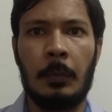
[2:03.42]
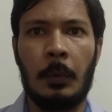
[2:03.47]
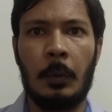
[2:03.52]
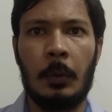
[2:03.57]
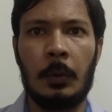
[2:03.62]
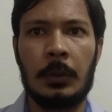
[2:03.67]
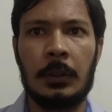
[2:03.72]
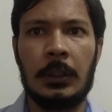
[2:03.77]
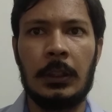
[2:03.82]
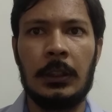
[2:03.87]

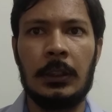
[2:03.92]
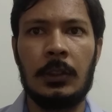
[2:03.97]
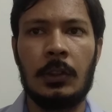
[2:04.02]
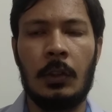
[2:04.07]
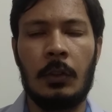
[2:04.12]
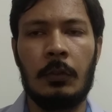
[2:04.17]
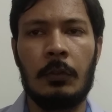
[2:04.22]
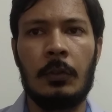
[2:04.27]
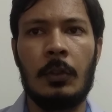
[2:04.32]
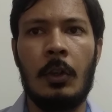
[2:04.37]
process
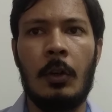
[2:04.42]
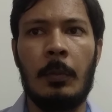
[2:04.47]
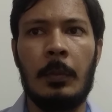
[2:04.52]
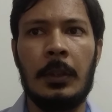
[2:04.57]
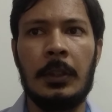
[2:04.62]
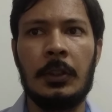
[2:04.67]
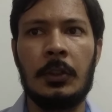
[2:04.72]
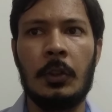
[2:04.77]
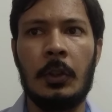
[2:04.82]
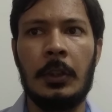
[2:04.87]
of
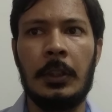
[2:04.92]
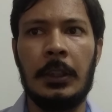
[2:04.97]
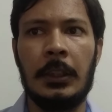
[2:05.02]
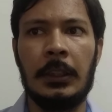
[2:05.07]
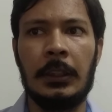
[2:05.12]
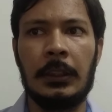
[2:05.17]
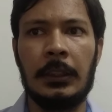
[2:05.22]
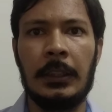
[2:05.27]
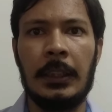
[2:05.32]
domain joining,